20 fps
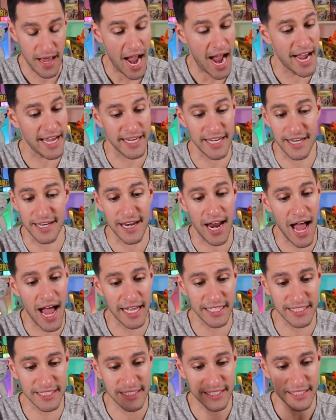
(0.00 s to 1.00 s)
I did
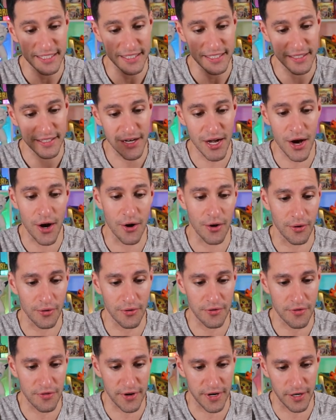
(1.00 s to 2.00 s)
not
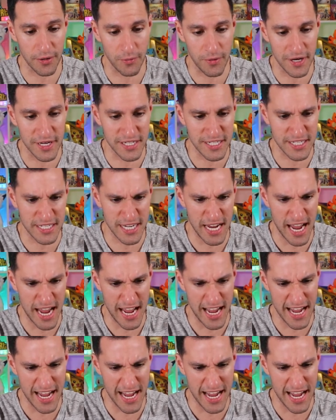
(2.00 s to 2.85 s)
know there was